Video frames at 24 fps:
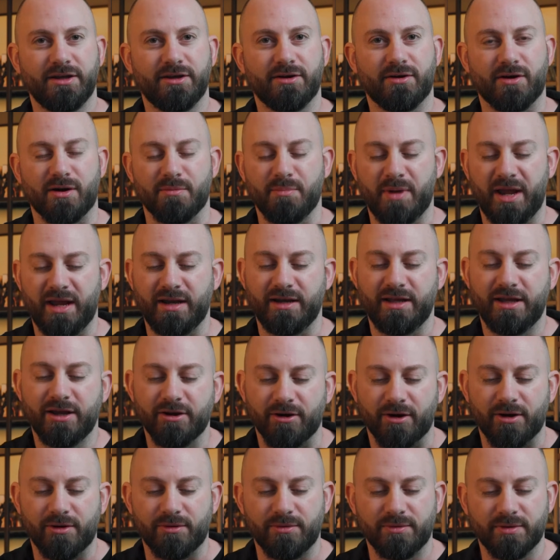main
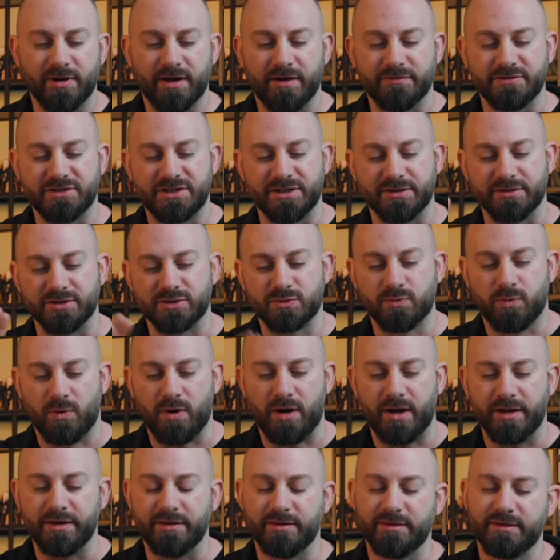hero of Series
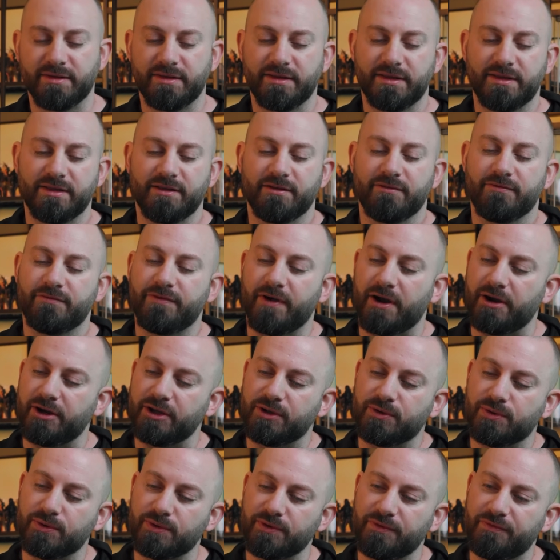1.
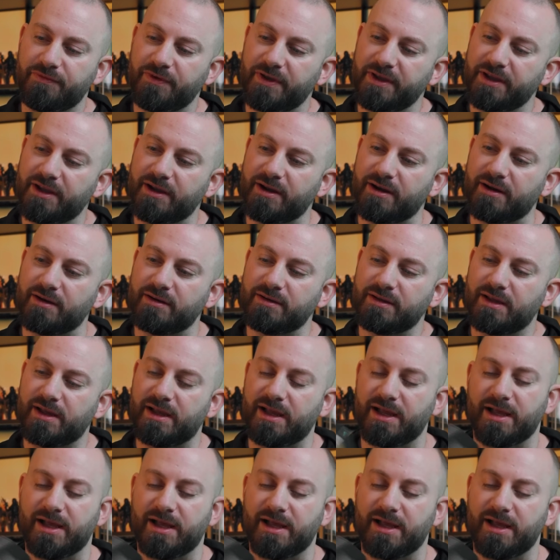Very cool figure.